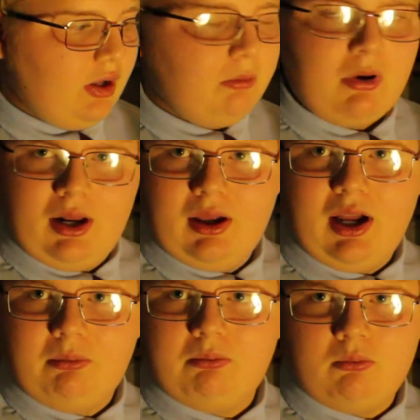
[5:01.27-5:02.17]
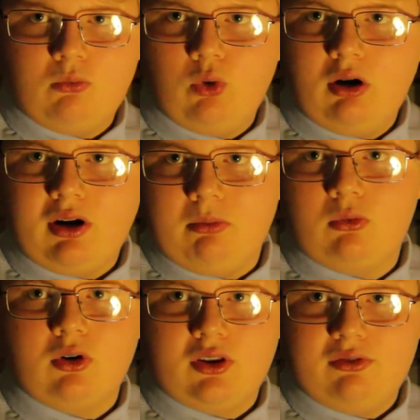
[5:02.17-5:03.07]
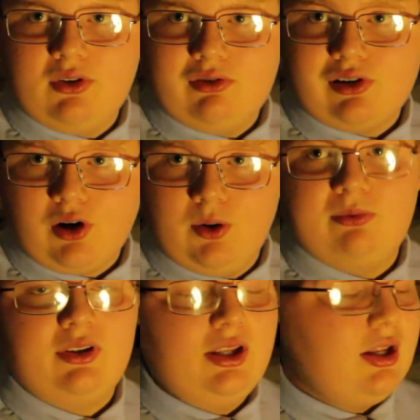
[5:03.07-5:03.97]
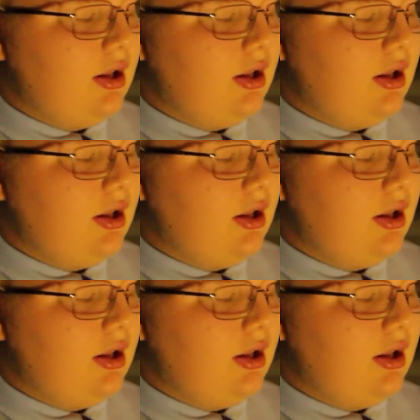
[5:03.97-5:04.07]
but I will get more in the future, hopefully.